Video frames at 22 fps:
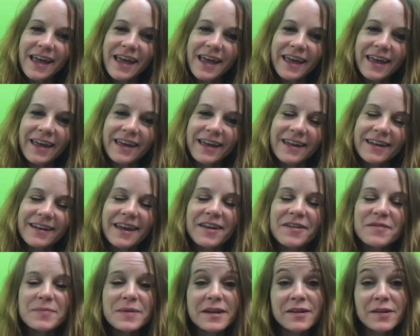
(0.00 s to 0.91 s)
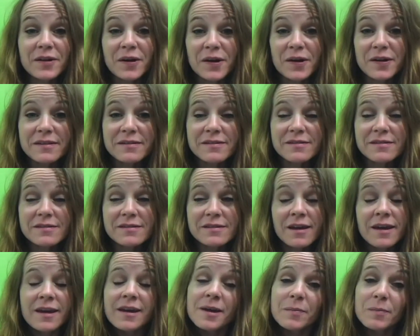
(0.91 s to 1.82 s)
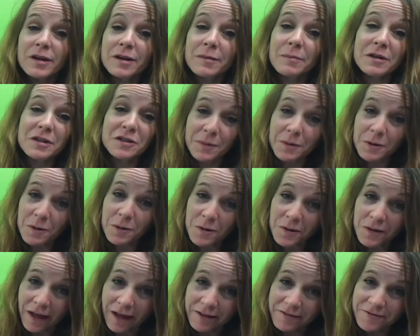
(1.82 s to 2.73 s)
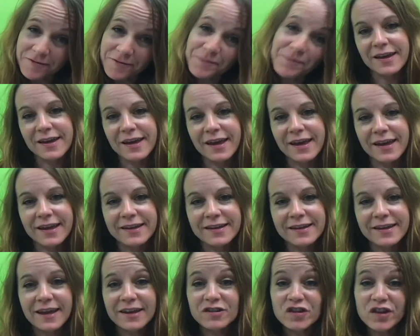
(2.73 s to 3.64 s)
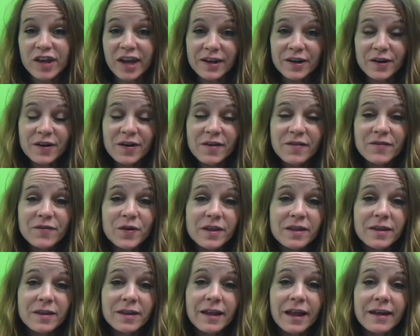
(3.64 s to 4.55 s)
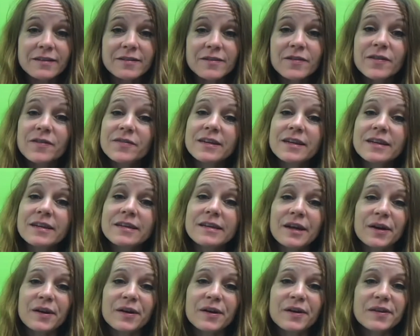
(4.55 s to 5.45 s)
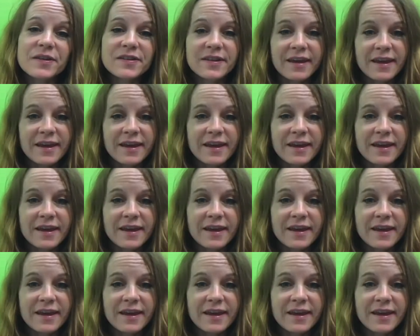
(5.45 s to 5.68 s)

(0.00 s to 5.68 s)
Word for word: and I've been an artist pretty much my whole life, an educator for the last 15 years.